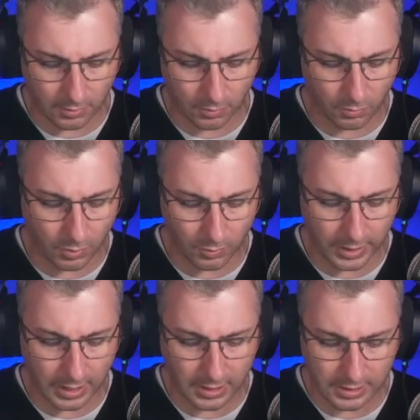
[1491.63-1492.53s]
What we're
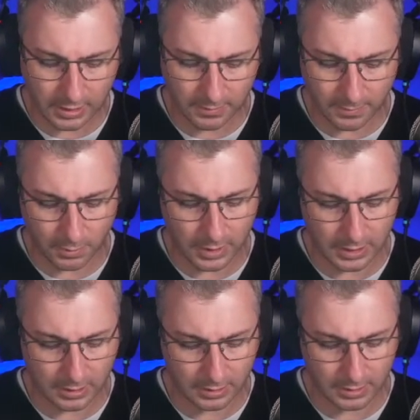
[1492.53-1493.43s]
asking for
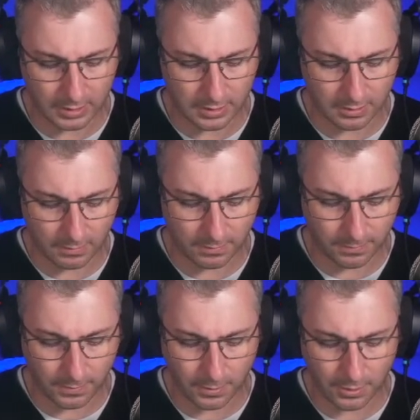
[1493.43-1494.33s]
here is
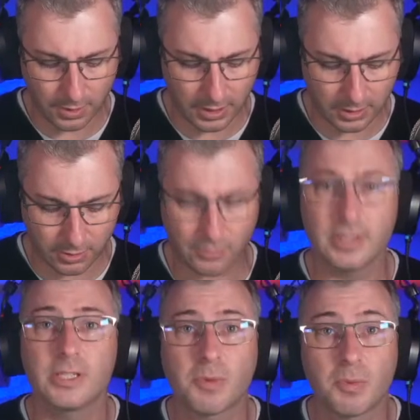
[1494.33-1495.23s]
further history,
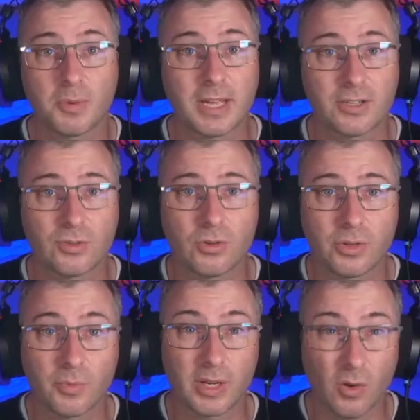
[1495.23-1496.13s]
so we want to make sure that
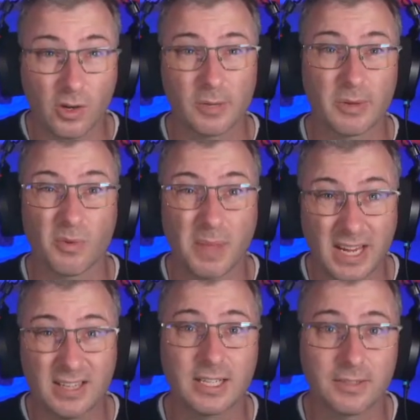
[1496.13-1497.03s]
we're not going to be
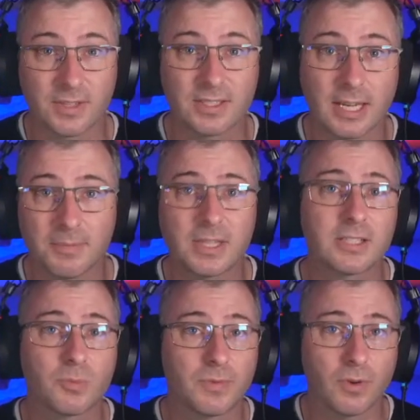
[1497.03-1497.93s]
repeating any of the same things
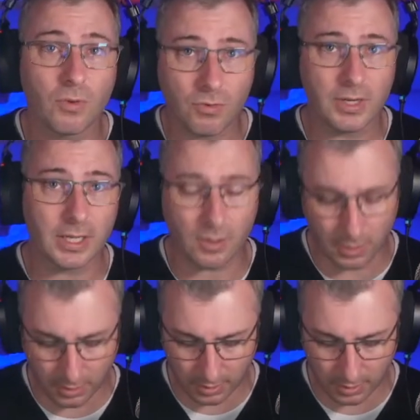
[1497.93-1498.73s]
that we've already got